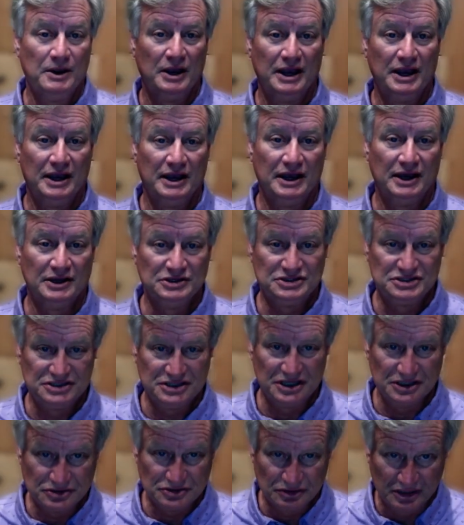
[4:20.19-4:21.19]
and
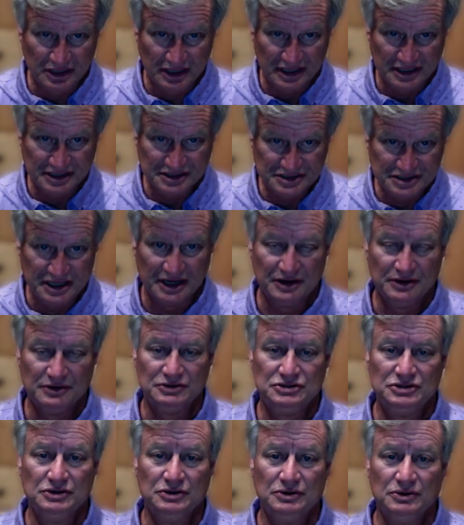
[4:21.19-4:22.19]
centralize
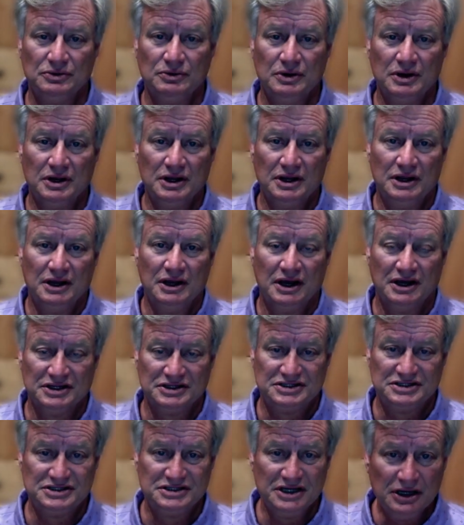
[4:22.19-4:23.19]
down to a
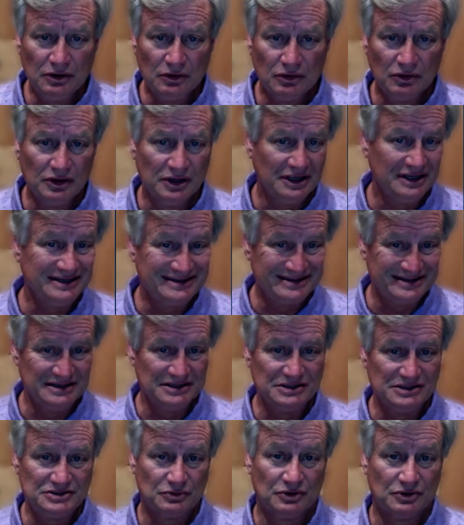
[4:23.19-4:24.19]
single
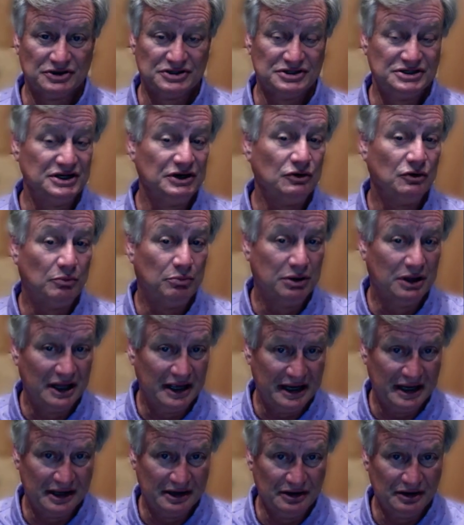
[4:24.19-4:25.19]
instance or a single
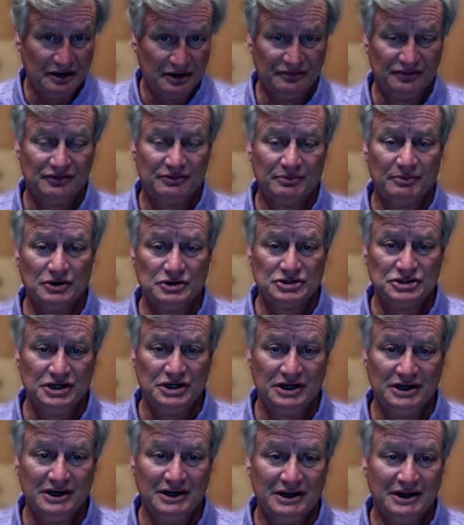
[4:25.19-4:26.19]
plan of
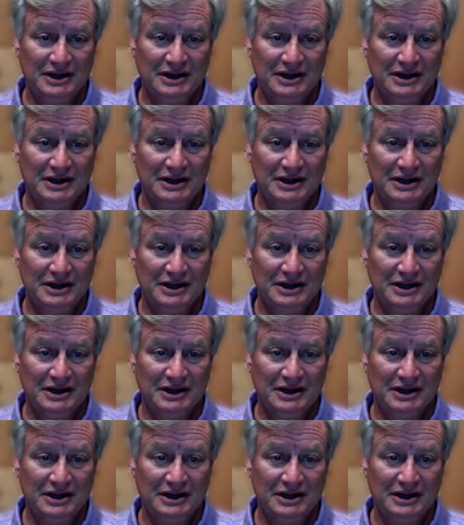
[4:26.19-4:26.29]
Smartsheet,